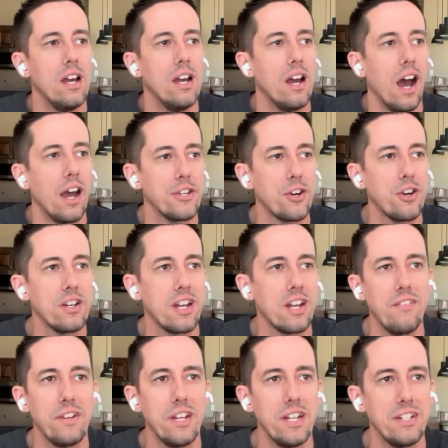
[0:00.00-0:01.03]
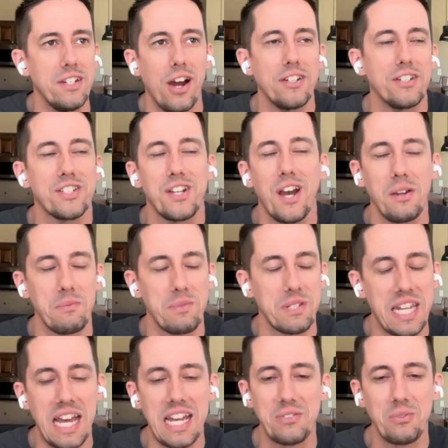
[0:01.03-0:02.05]
I started diving into, I just got
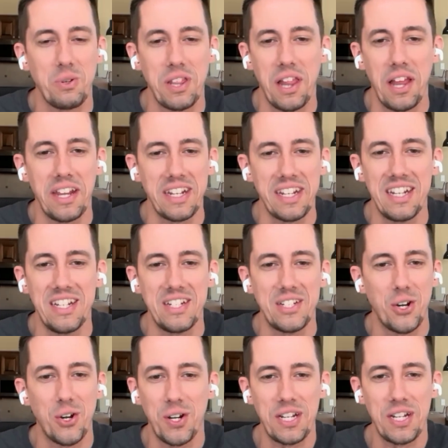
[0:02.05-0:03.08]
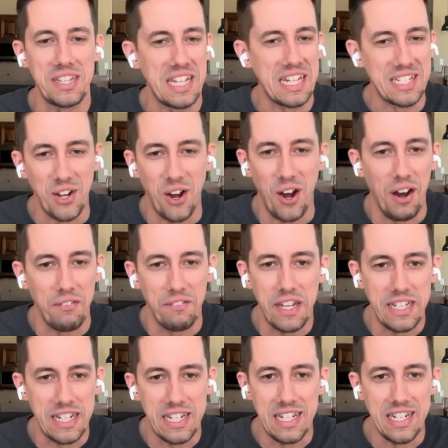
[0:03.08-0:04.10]
obsessed with like turning things off that
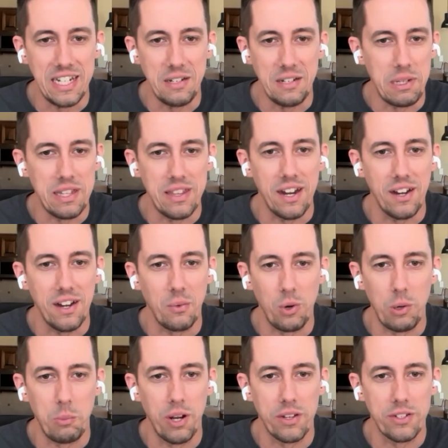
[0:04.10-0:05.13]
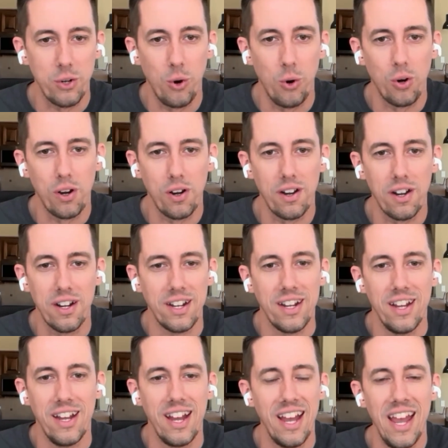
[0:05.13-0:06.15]
didn't need to be there in WordPress core.
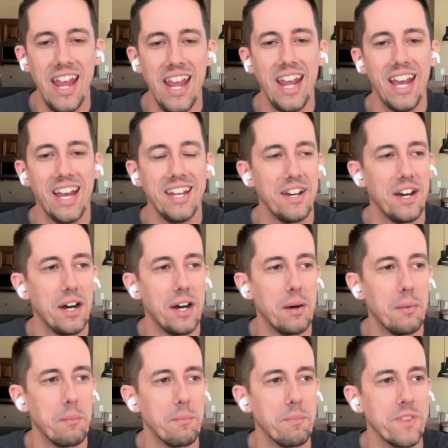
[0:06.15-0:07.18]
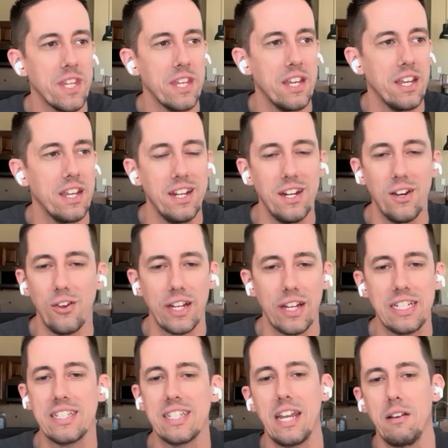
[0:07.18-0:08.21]
And, like
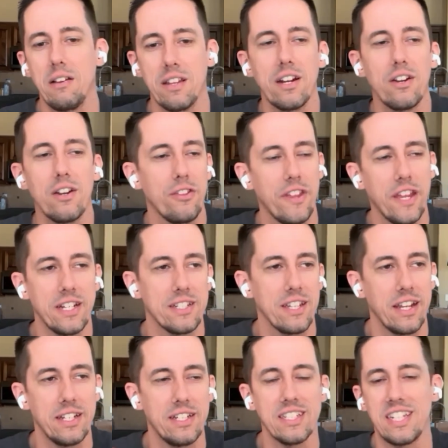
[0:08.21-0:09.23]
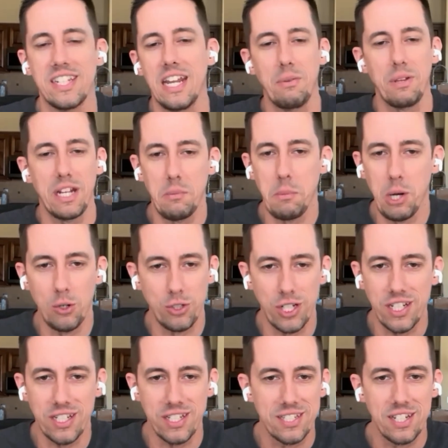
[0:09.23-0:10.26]
to say little things like disabling
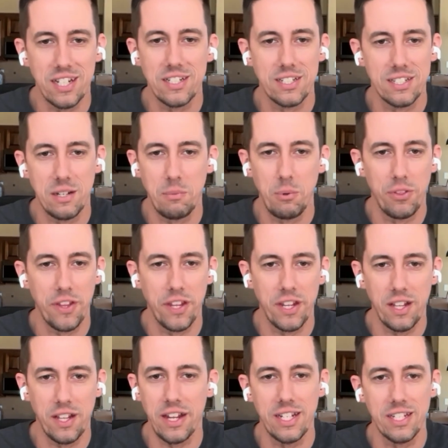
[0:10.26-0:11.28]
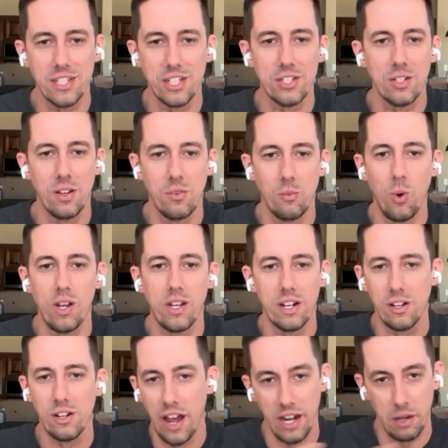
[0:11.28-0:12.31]
emojis, such a simple thing. Like it's just one
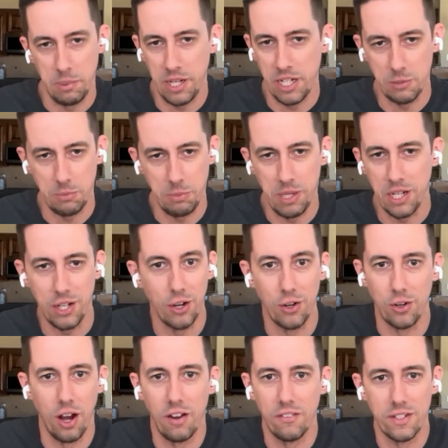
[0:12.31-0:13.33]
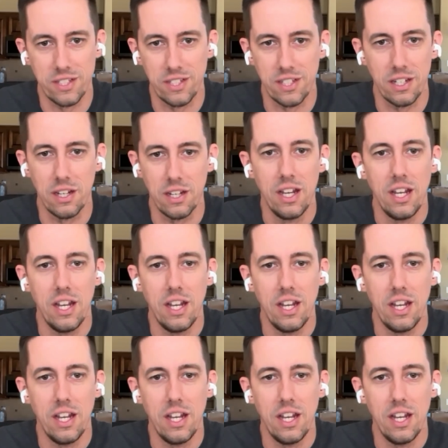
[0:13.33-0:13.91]
little line of PHP code, obviously.